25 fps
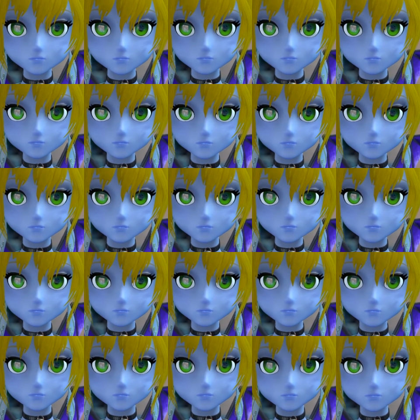
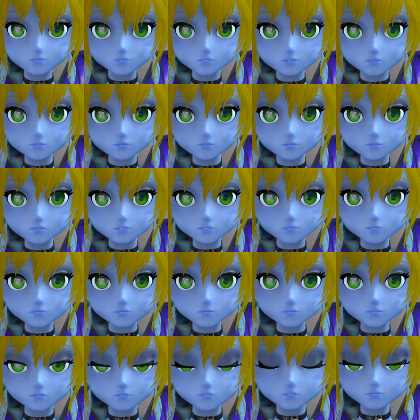
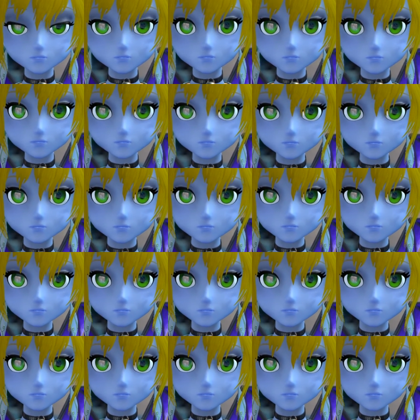No one is speaking in this clip.